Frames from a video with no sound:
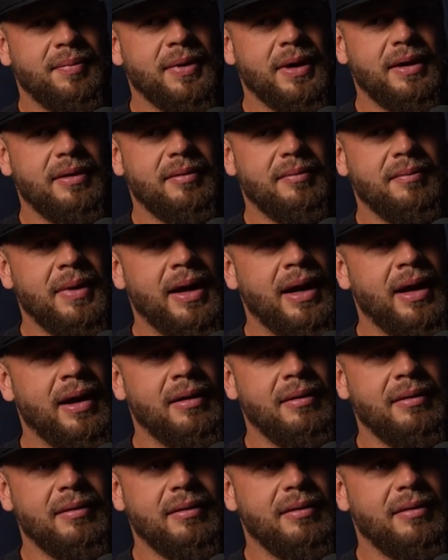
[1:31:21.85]
But
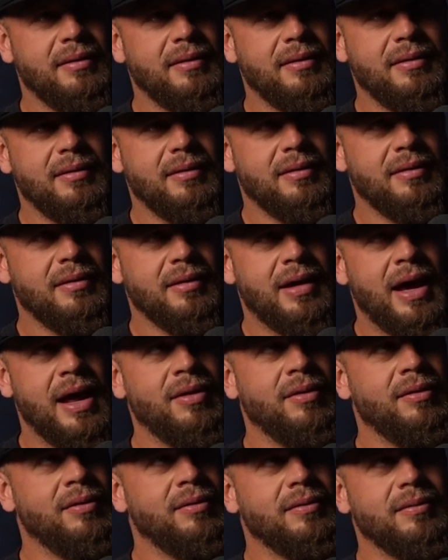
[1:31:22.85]
man,
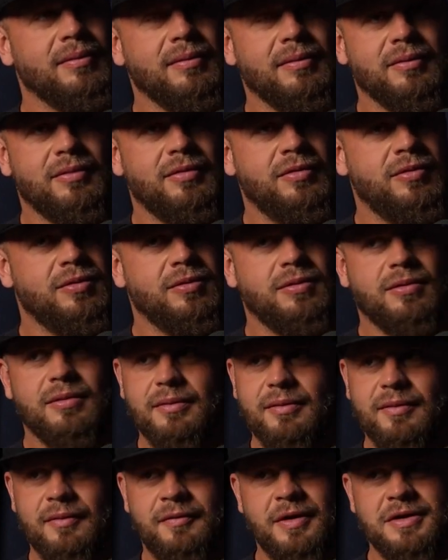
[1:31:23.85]
if
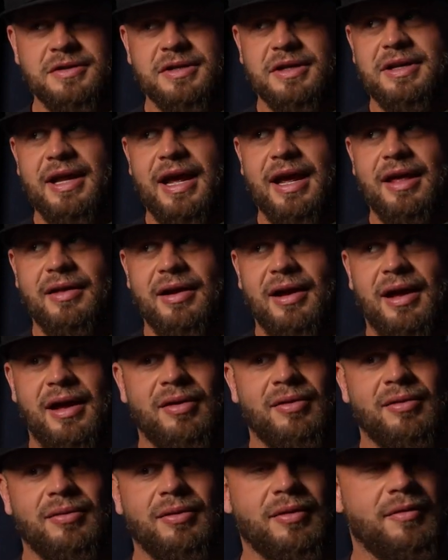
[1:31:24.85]
there's a day that
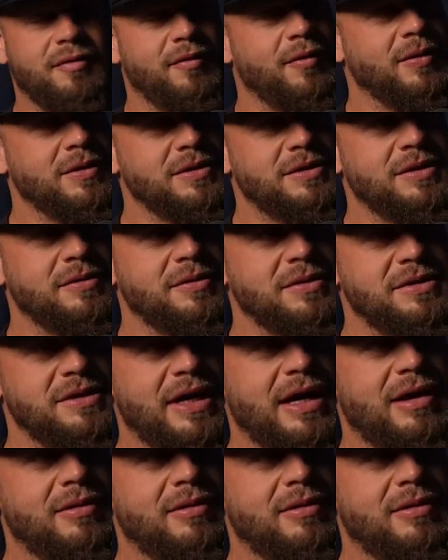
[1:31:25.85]
I don't look forward to, it's